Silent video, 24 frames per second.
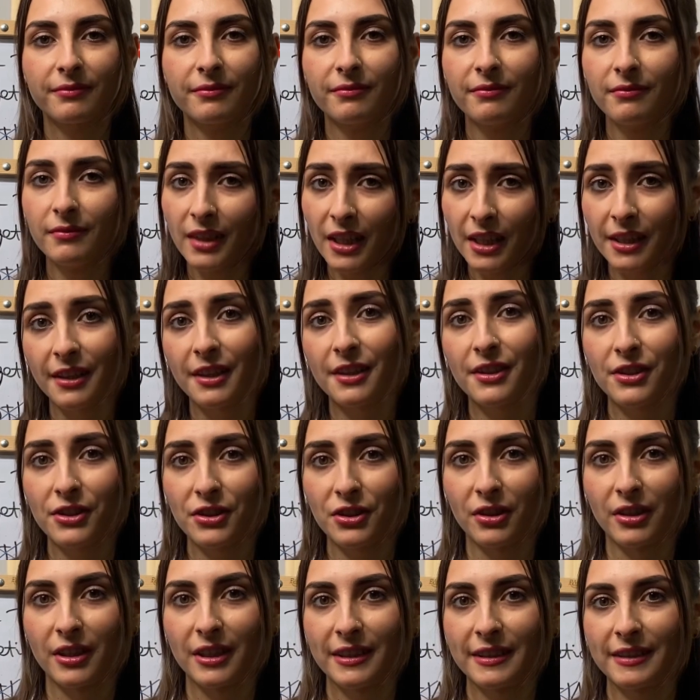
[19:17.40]
in the
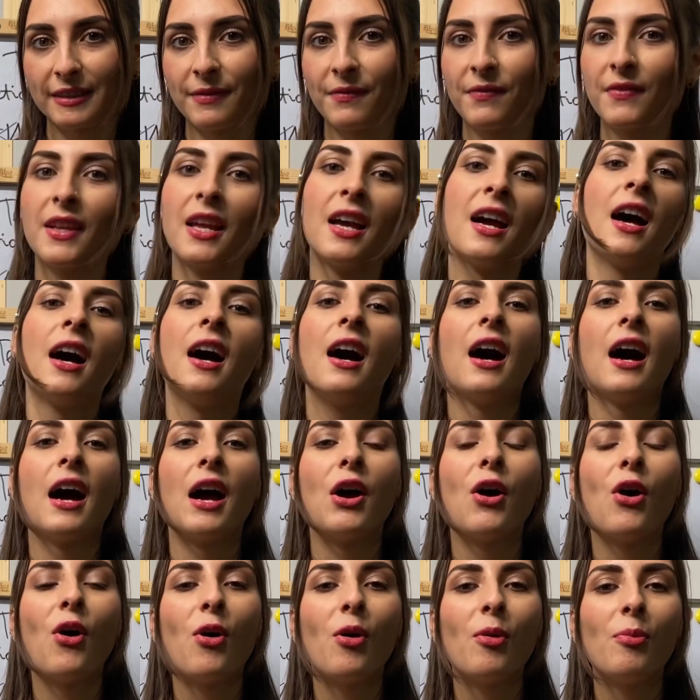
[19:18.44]
stories. I
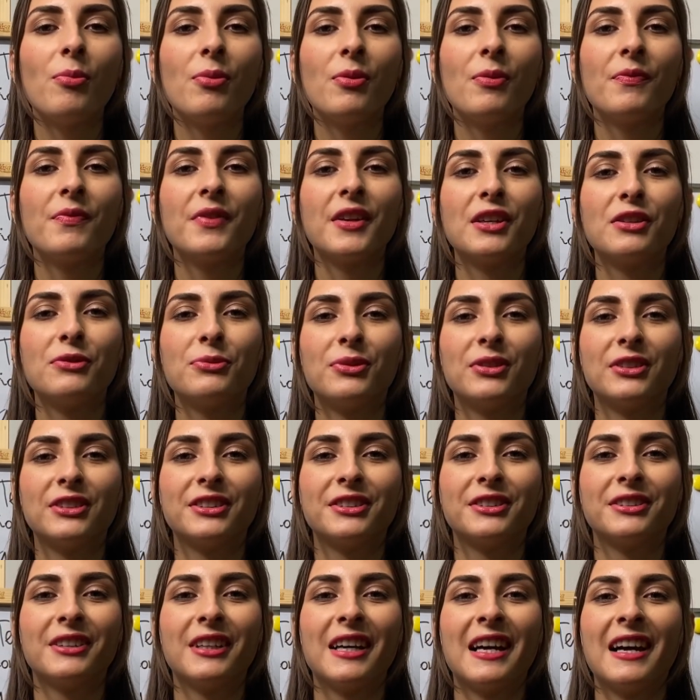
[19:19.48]
hope it was
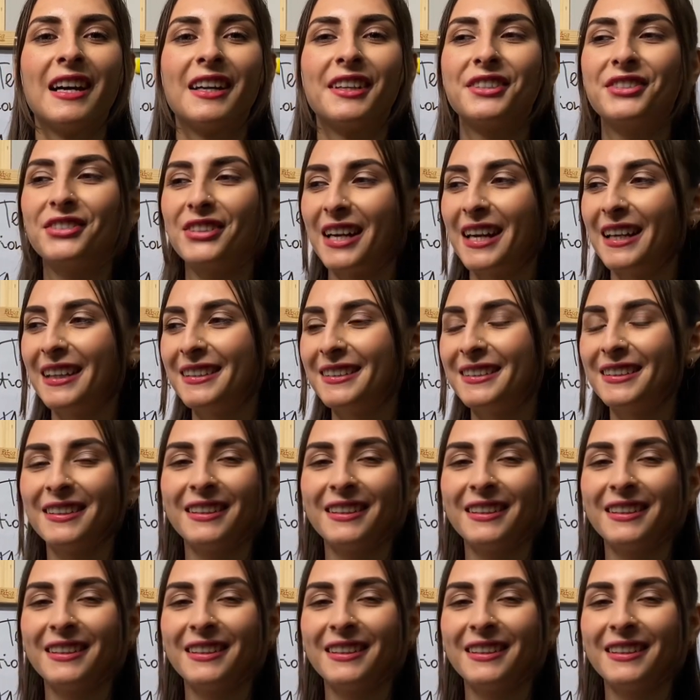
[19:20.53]
great.